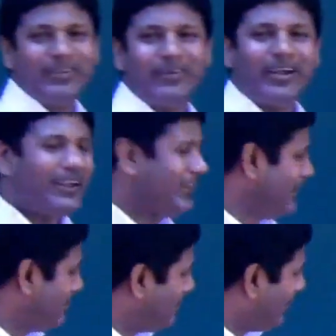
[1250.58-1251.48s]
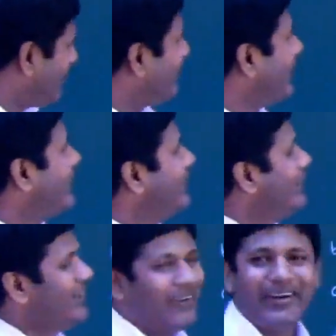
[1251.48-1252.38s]
Alright? Perfect.
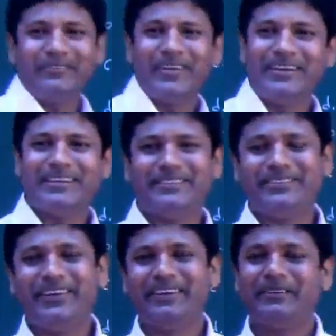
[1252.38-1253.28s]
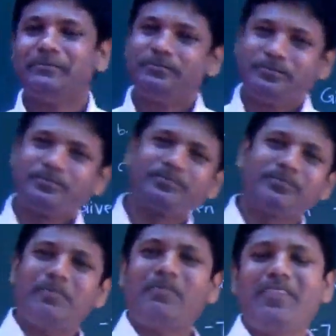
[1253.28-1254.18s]
Alright, my dear students.
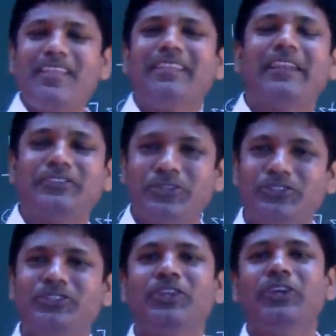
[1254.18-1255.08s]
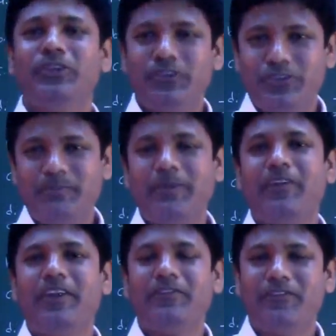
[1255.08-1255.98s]
That shows you should be
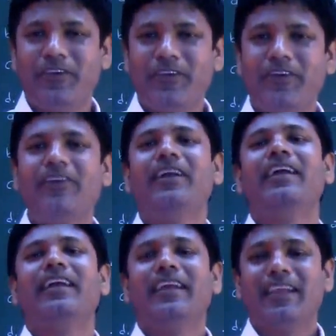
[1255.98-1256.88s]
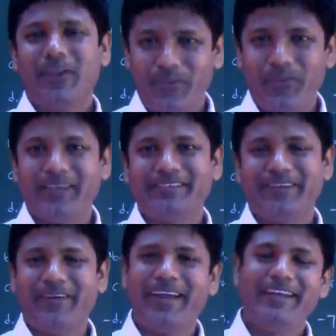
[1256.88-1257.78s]
ready for your quiz,
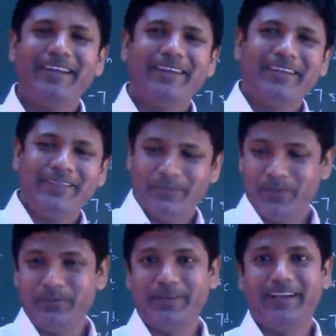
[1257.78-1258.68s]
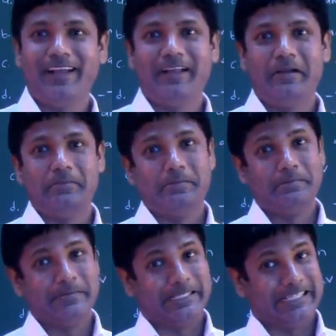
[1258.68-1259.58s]
alright? Well,
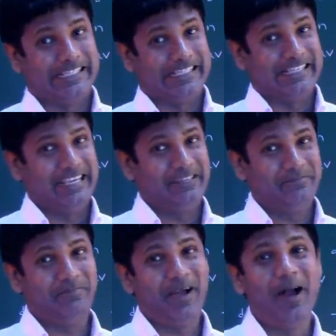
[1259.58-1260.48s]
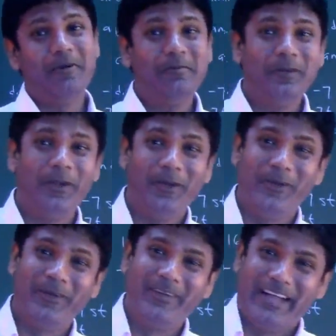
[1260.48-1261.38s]
yes,
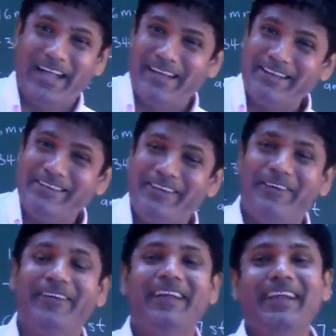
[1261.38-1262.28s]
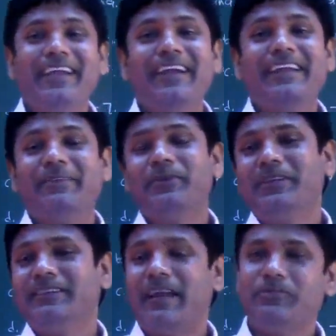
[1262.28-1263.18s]
Pablo, I know.
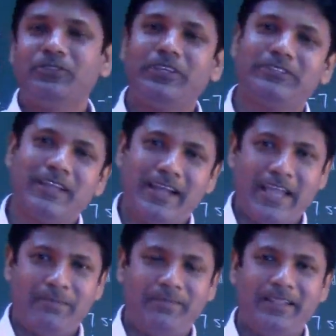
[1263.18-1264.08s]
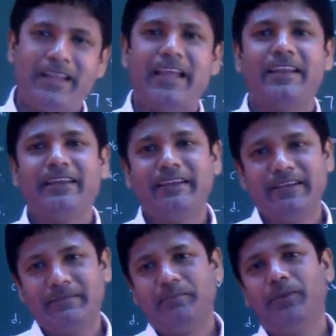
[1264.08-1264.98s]
I'm sure he's not happy that I
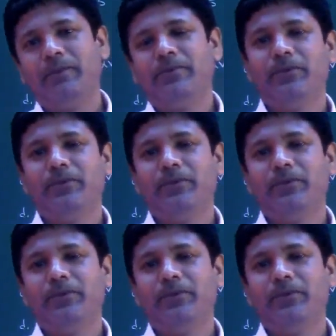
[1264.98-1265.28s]
didn't put him